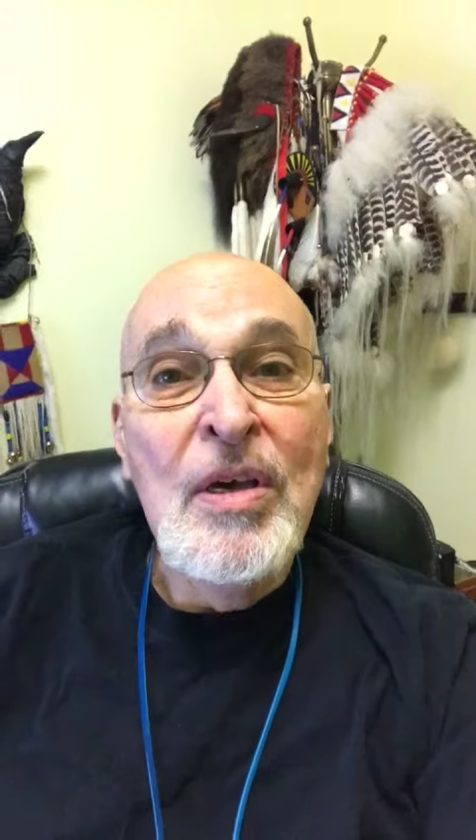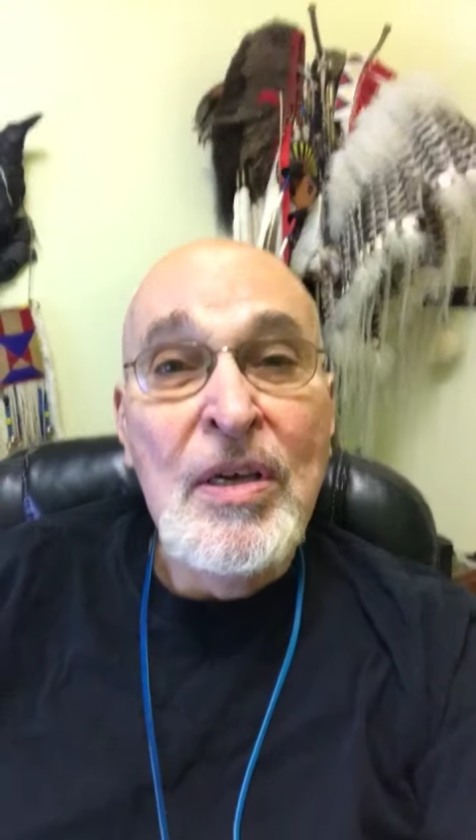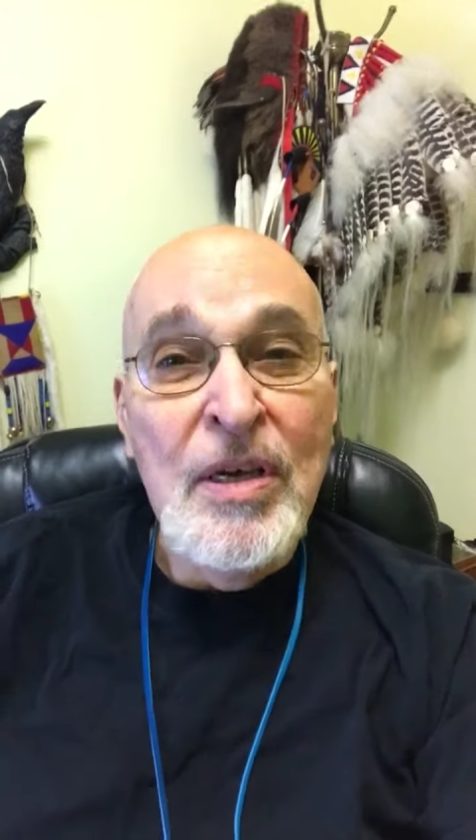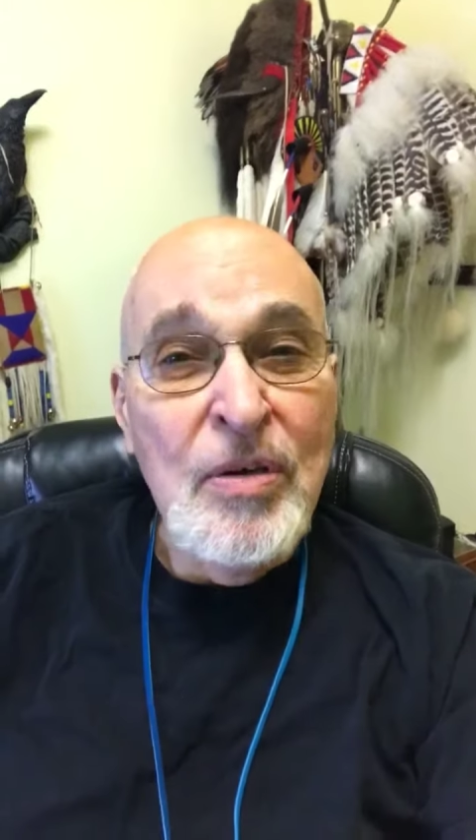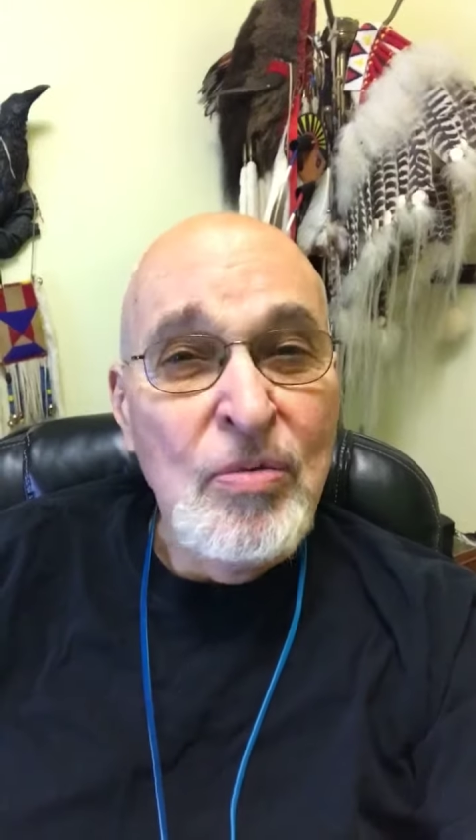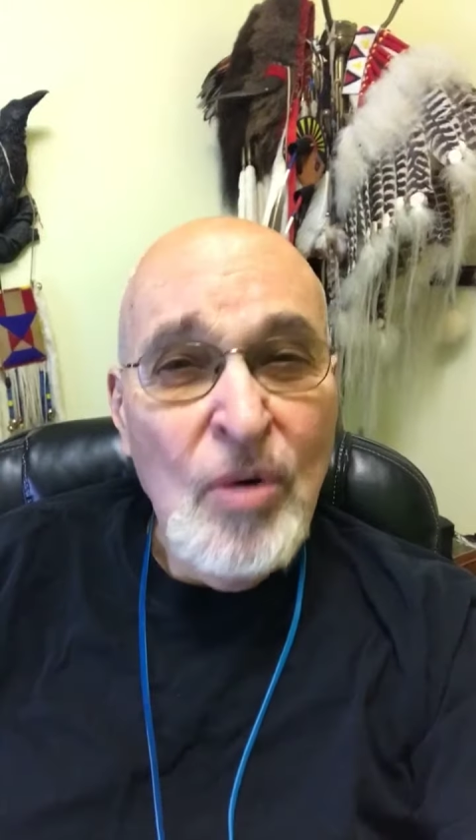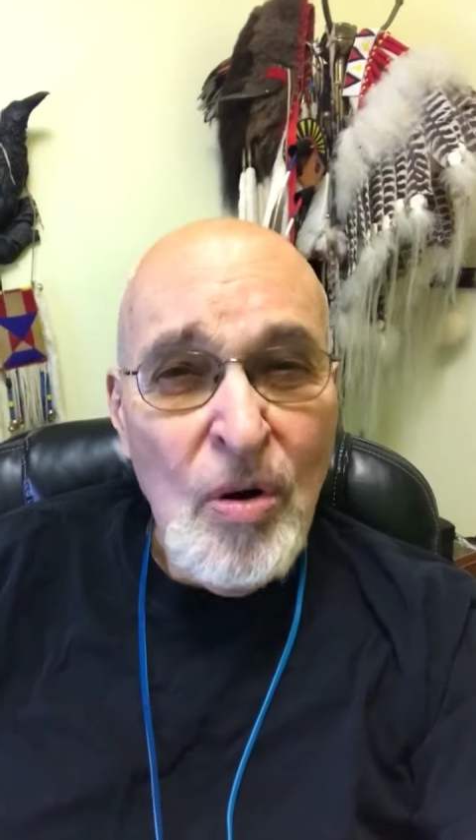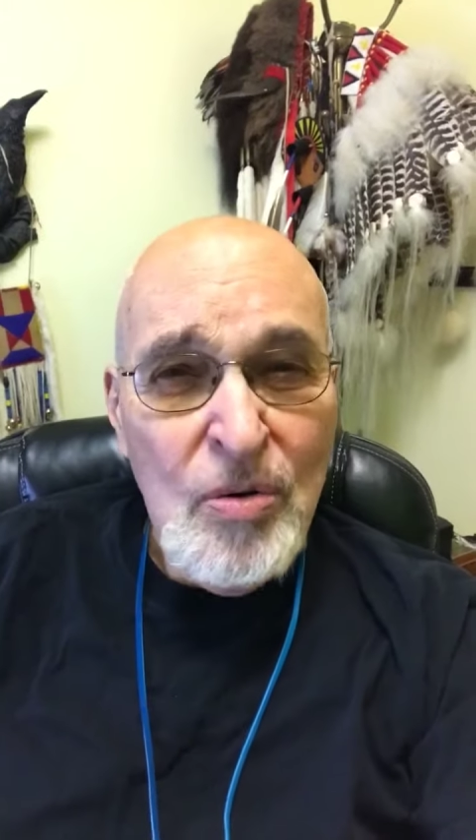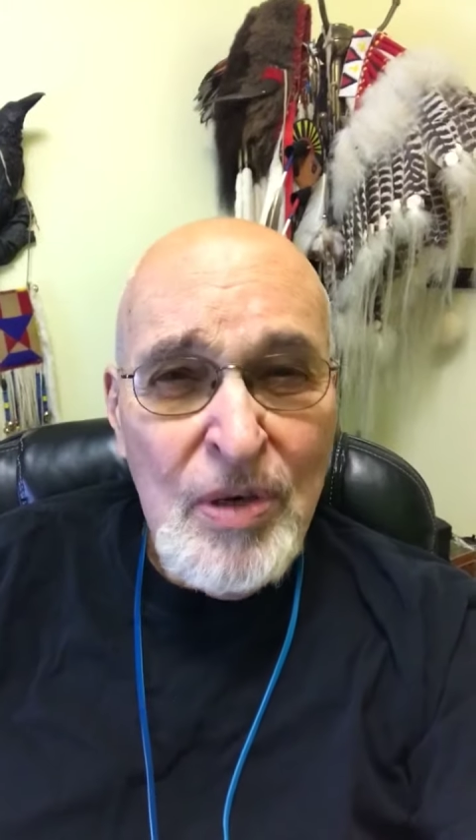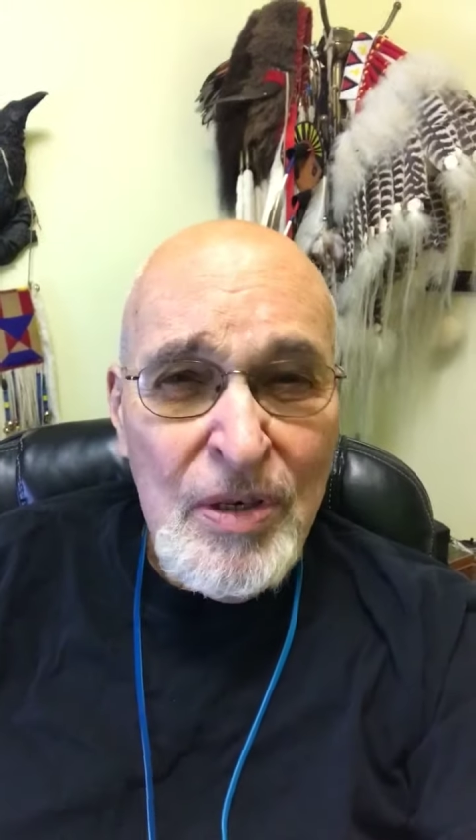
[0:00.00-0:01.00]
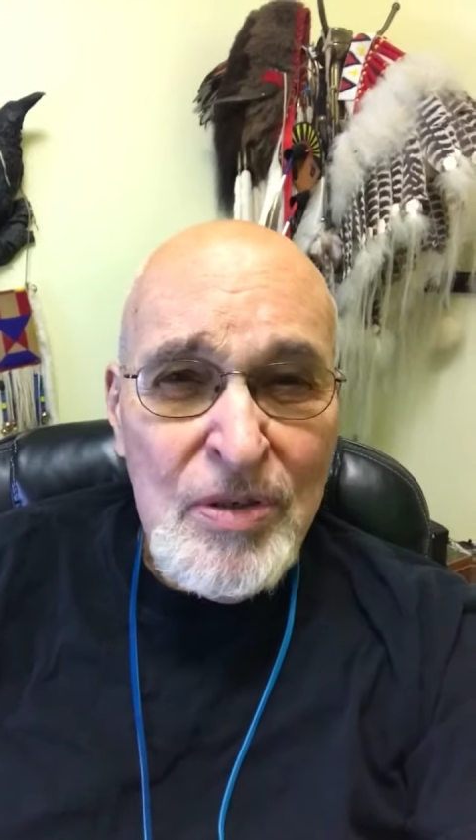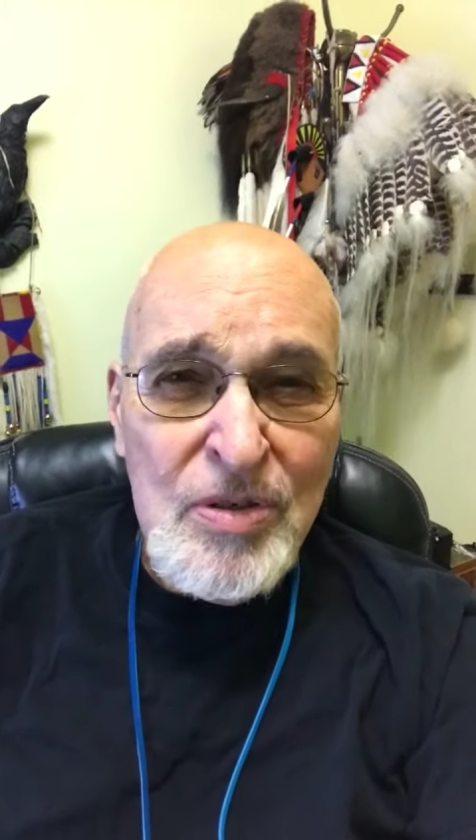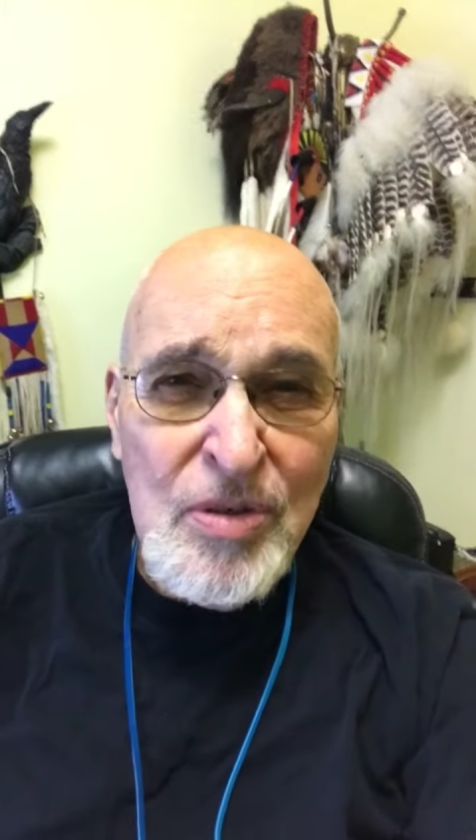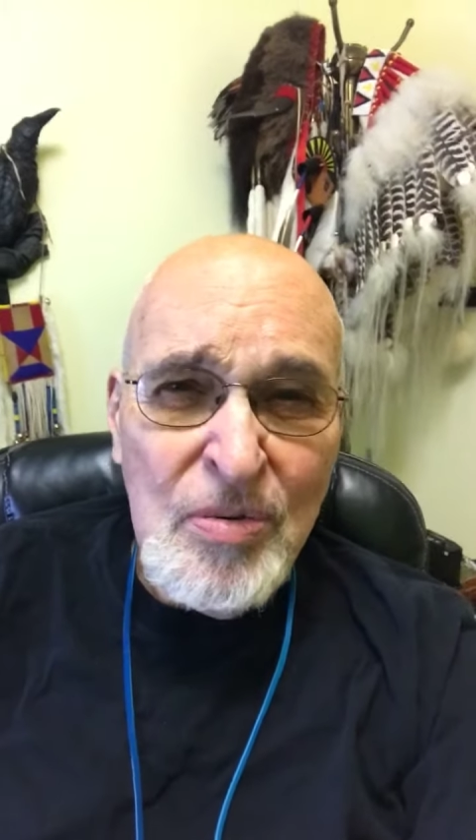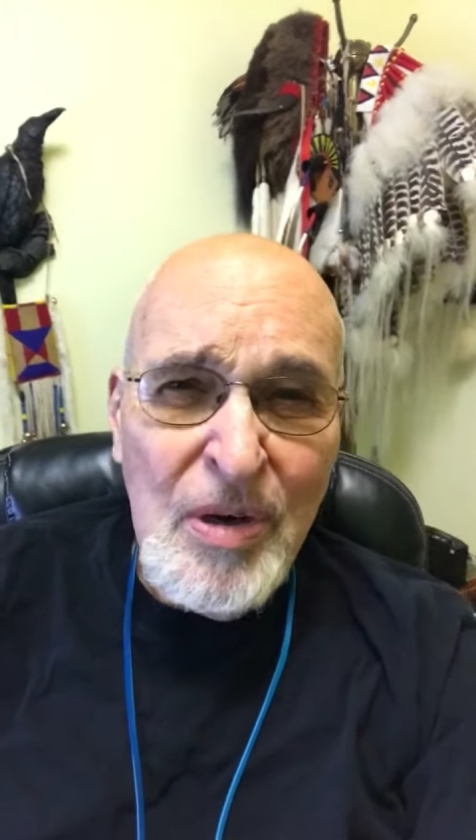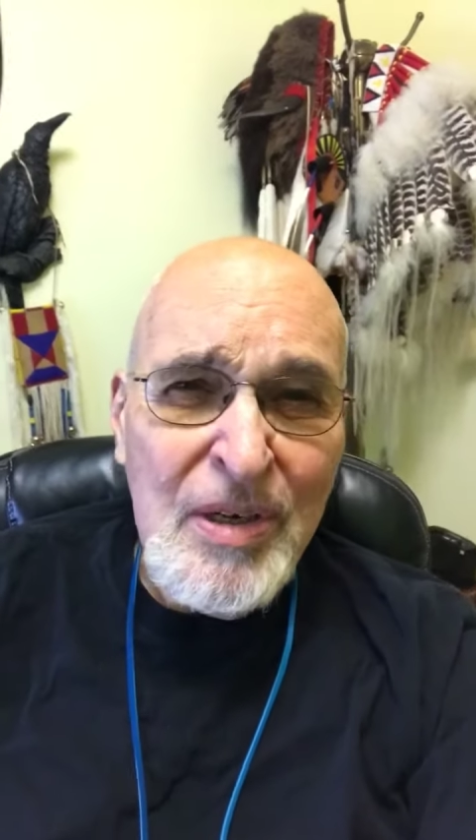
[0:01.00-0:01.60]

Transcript: He rode into